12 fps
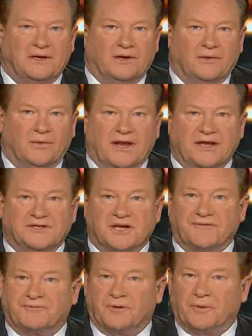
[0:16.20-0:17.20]
when he's
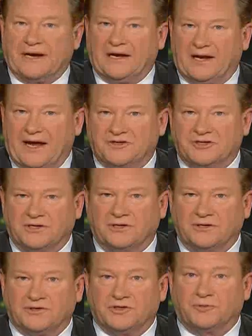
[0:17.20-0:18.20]
up for re-election,
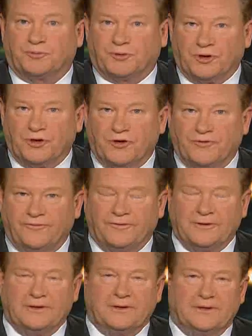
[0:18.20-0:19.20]
to prove
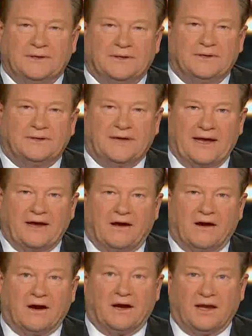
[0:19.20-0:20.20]
that they
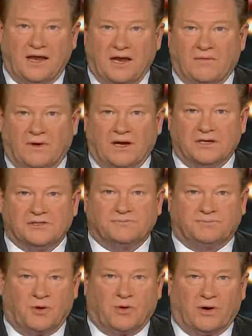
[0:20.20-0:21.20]
are, and he was,
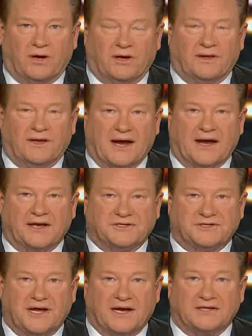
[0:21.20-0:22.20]
born in the United
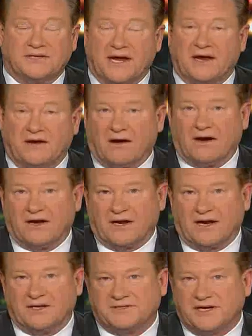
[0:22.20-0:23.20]
States and are
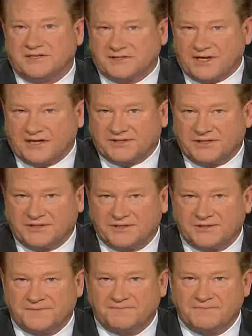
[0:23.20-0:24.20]
United States
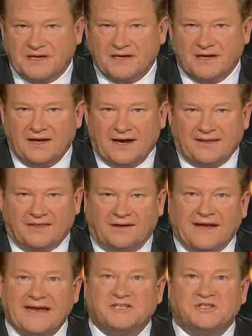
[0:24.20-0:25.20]
citizens. And the
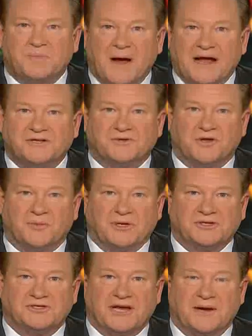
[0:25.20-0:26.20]
lead sponsor of the
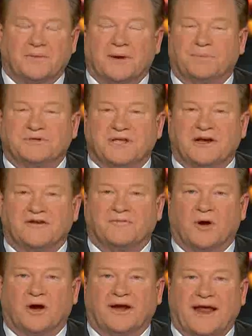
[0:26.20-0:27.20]
bill, State Representative
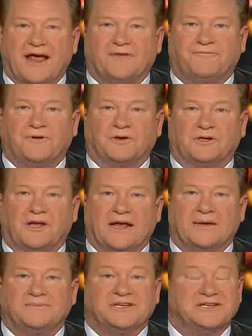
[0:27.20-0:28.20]
Mark Hatfield,
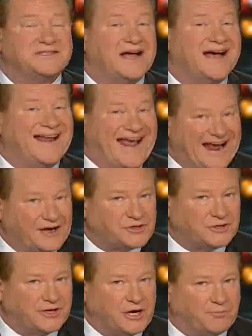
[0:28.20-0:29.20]
claims he's not
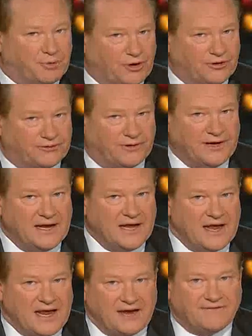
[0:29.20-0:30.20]
actually a birther,
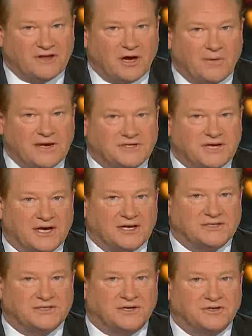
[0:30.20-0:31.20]
even though he
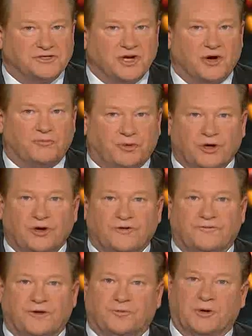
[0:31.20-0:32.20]
says there's no
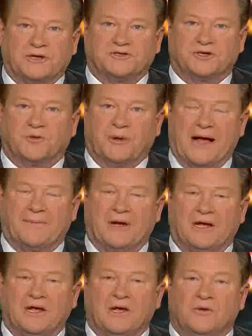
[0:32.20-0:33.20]
proof that President
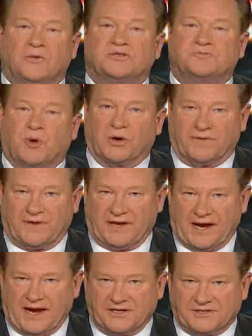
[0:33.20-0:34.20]
Obama was born in the
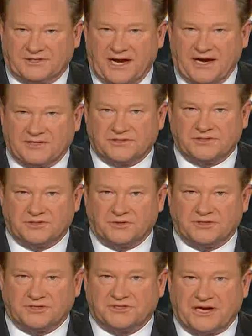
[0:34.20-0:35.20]
United States.
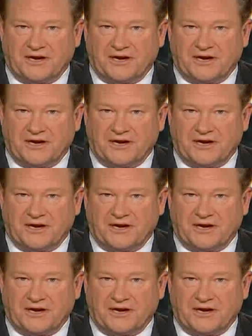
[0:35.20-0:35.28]
Georgia State